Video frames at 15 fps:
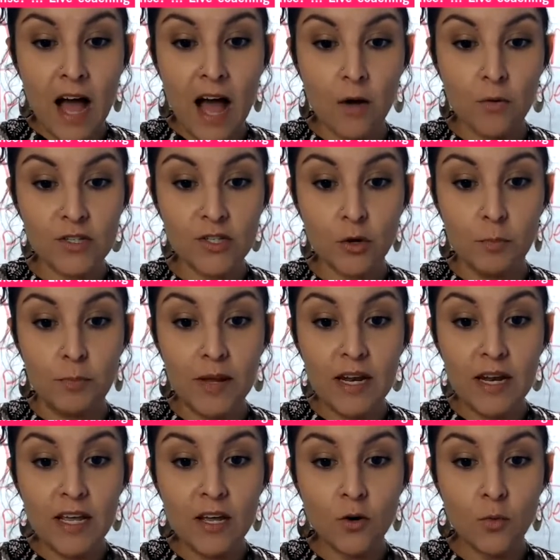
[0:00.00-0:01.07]
I was
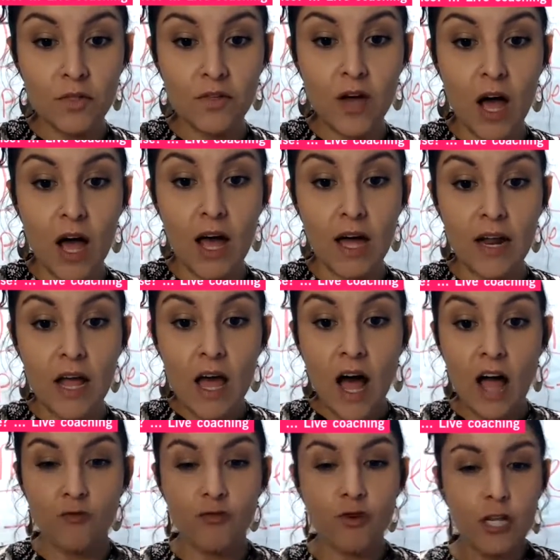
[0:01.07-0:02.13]
obedient with God.
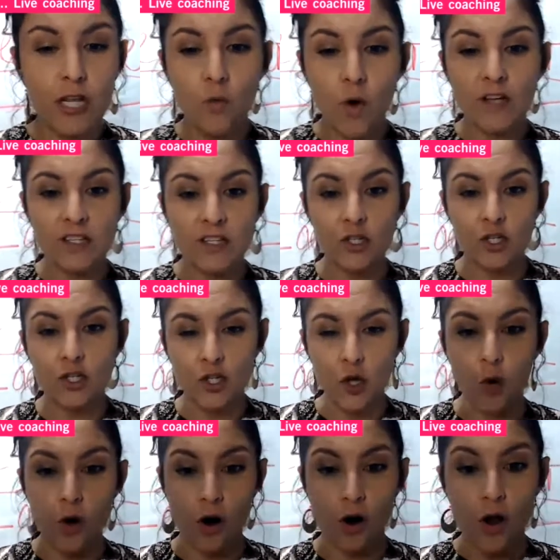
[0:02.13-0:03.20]
I really wasn't
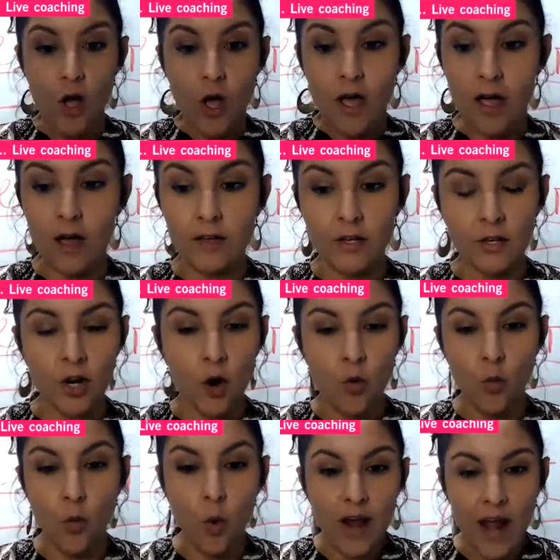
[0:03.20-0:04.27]
sure,
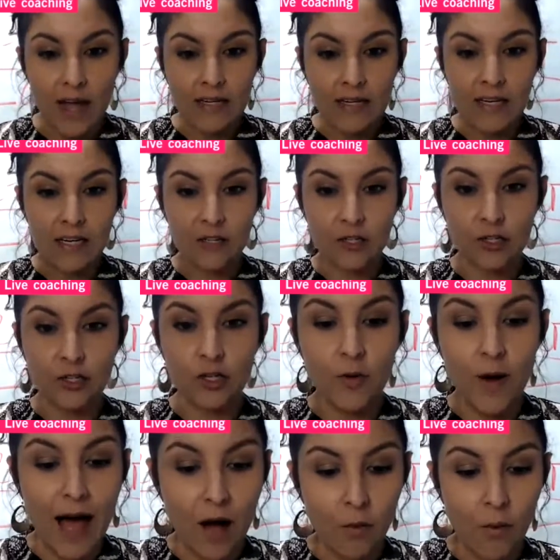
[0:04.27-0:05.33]
what I needed to do,
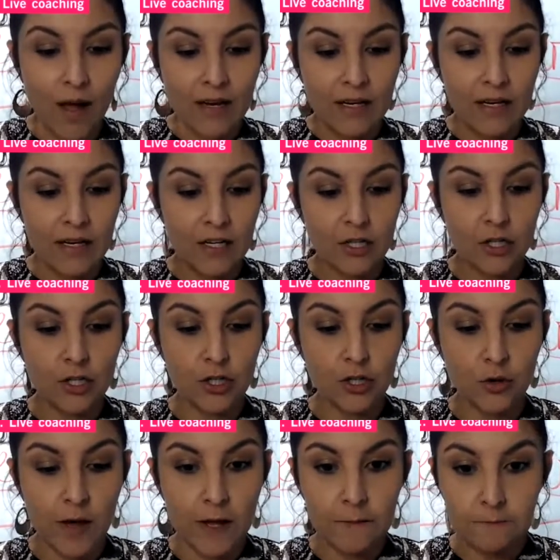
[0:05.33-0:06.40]
how I needed to
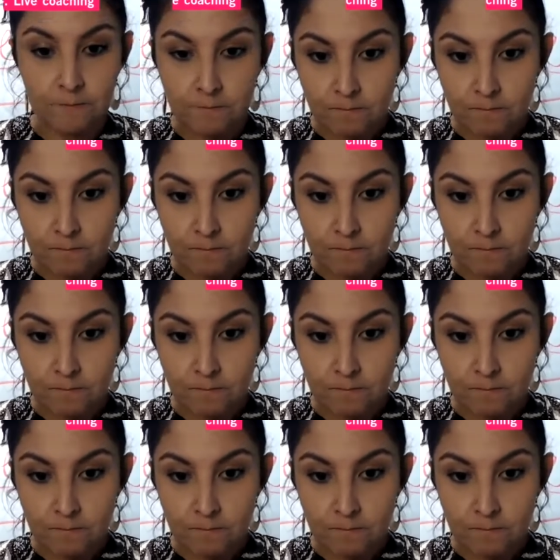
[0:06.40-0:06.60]
do it.